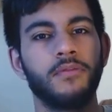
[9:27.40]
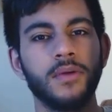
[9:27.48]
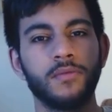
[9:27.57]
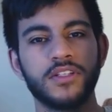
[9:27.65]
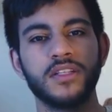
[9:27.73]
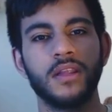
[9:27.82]
I
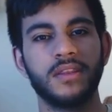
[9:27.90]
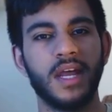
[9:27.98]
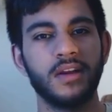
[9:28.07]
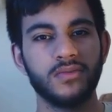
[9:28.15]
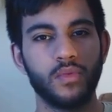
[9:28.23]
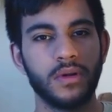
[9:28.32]
really wanted the
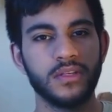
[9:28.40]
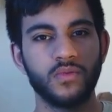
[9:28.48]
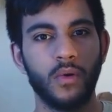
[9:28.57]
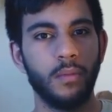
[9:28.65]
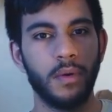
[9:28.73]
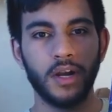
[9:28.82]
Thanos one
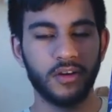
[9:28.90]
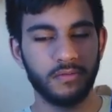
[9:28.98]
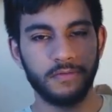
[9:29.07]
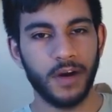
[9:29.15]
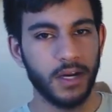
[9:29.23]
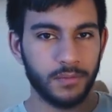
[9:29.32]
as well, but I
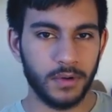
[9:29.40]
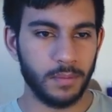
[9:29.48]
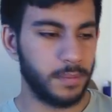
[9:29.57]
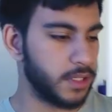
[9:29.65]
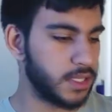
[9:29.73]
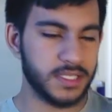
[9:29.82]
couldn't find
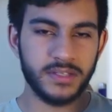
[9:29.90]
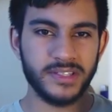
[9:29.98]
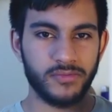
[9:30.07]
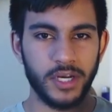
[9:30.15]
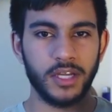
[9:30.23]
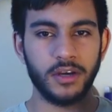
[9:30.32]
one. But this
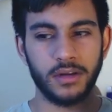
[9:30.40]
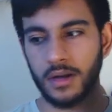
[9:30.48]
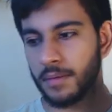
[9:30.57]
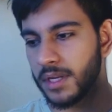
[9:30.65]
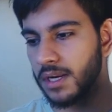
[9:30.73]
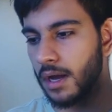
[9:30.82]
is really
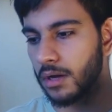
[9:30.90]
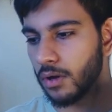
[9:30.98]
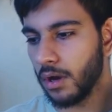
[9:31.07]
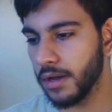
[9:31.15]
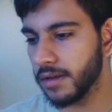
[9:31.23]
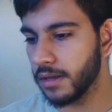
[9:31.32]
good. I mean, I
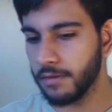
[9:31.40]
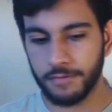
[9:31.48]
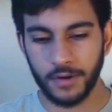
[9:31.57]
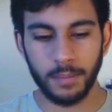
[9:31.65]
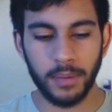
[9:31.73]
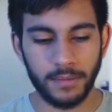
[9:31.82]
got a
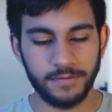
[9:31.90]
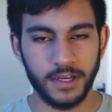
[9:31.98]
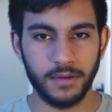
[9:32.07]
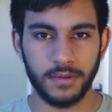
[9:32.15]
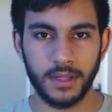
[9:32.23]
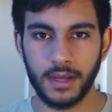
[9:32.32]
free pop
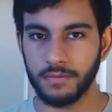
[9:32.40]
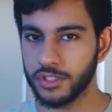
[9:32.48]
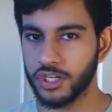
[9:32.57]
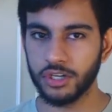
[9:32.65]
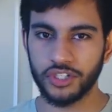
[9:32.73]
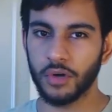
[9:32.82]
figure with that,
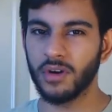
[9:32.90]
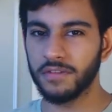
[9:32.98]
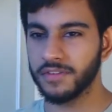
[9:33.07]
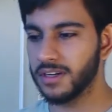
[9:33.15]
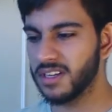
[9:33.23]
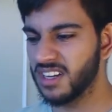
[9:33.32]
which I'll show
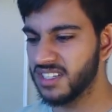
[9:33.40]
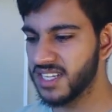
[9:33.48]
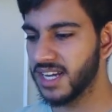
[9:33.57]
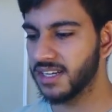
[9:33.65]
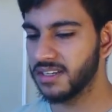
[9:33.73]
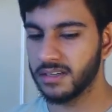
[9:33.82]
off in like a
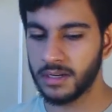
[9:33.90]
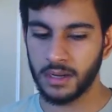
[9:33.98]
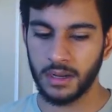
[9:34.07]
second.